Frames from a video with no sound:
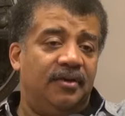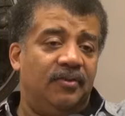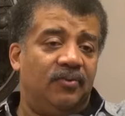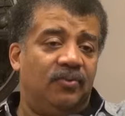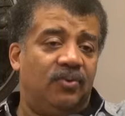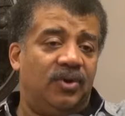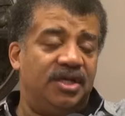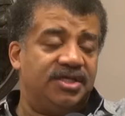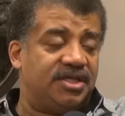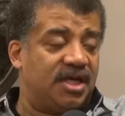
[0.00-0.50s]

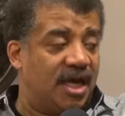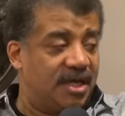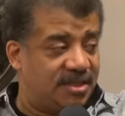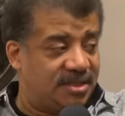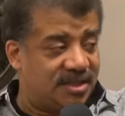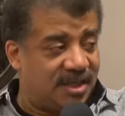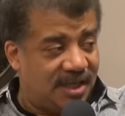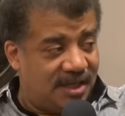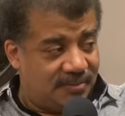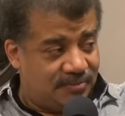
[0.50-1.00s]
once
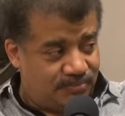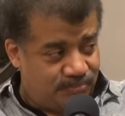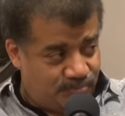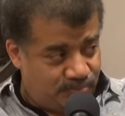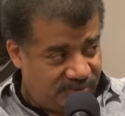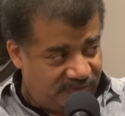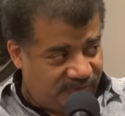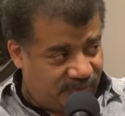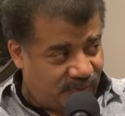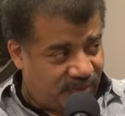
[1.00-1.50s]
Einstein
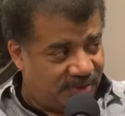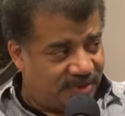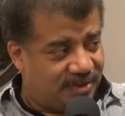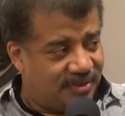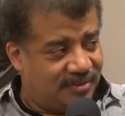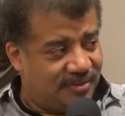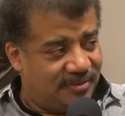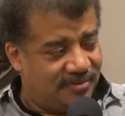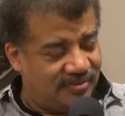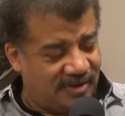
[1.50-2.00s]
put
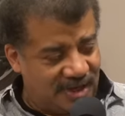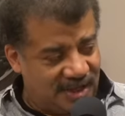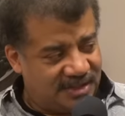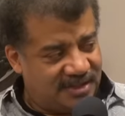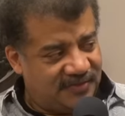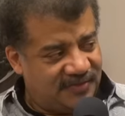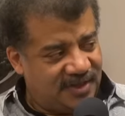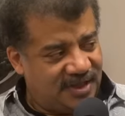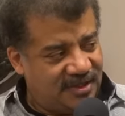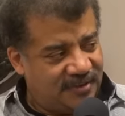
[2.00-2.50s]
forth
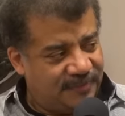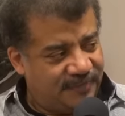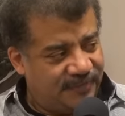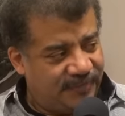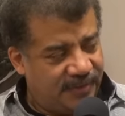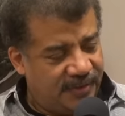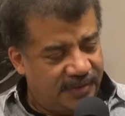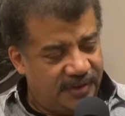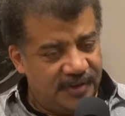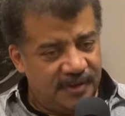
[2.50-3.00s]
relativity,
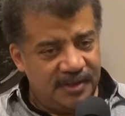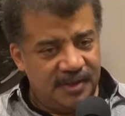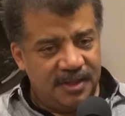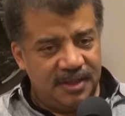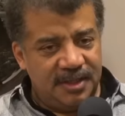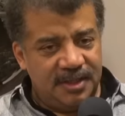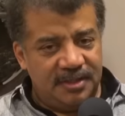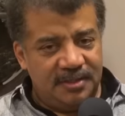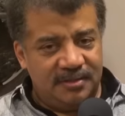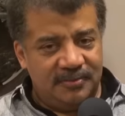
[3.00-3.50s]
right,
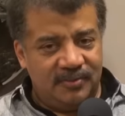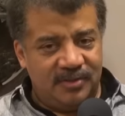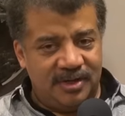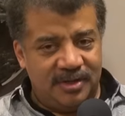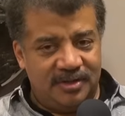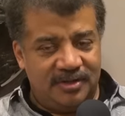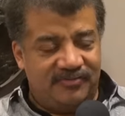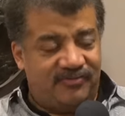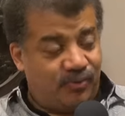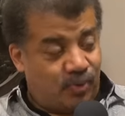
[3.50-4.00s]

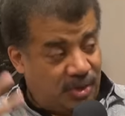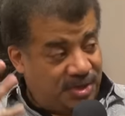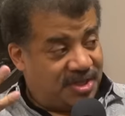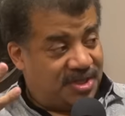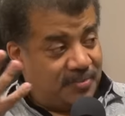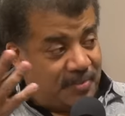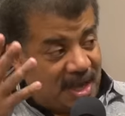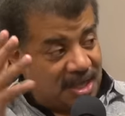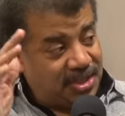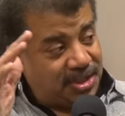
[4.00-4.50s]
where the fourth
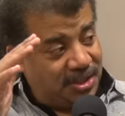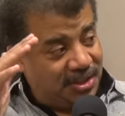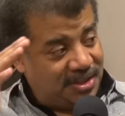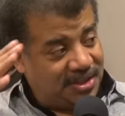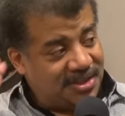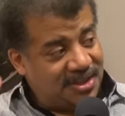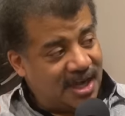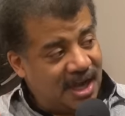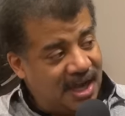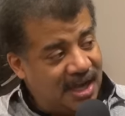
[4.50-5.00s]
dimension
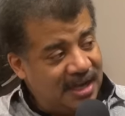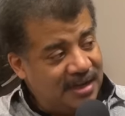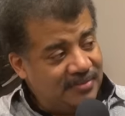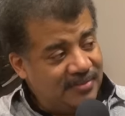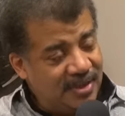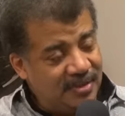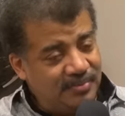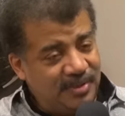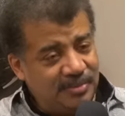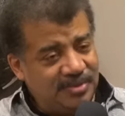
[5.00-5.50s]
is time,
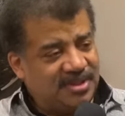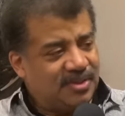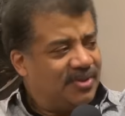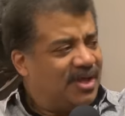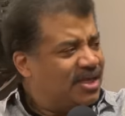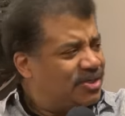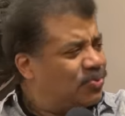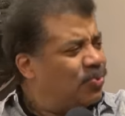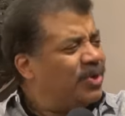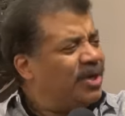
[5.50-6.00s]
right. and people say, "Well,
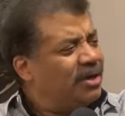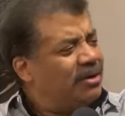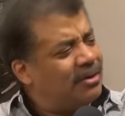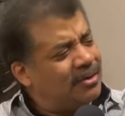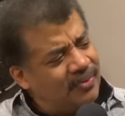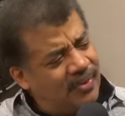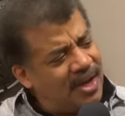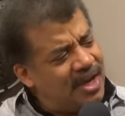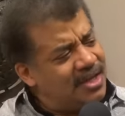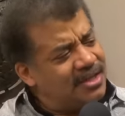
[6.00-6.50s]
that's
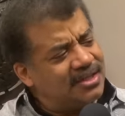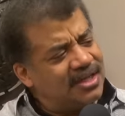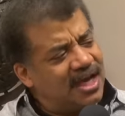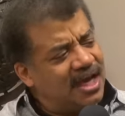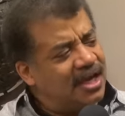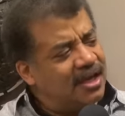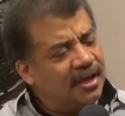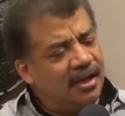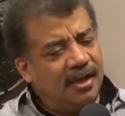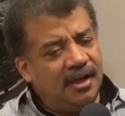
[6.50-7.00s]
weird. Why is
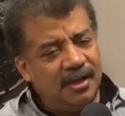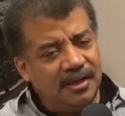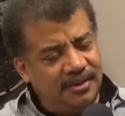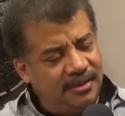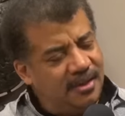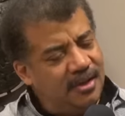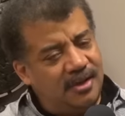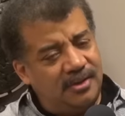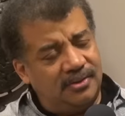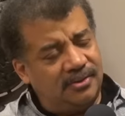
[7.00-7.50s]
that?"
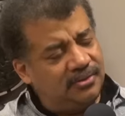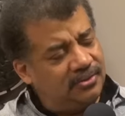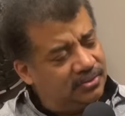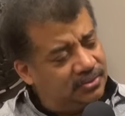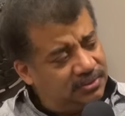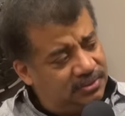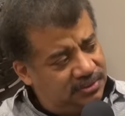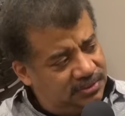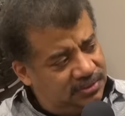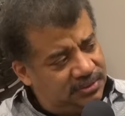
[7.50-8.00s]
No,
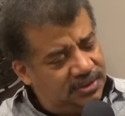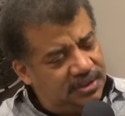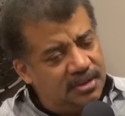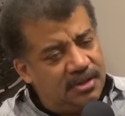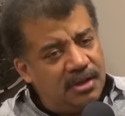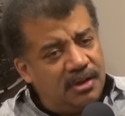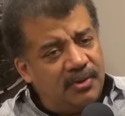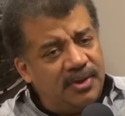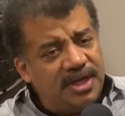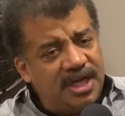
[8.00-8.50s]

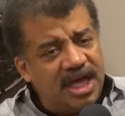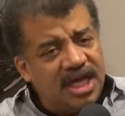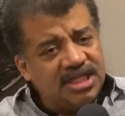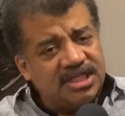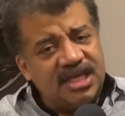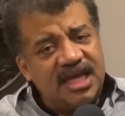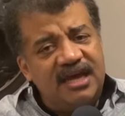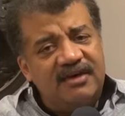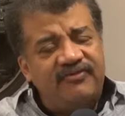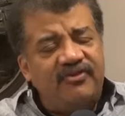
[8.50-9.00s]
no one
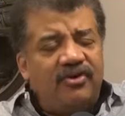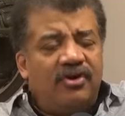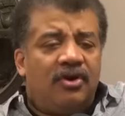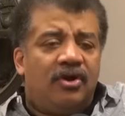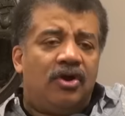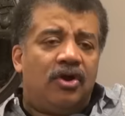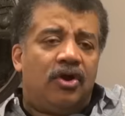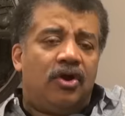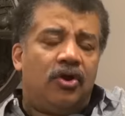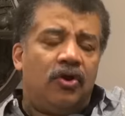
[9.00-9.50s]
has
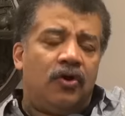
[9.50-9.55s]
ever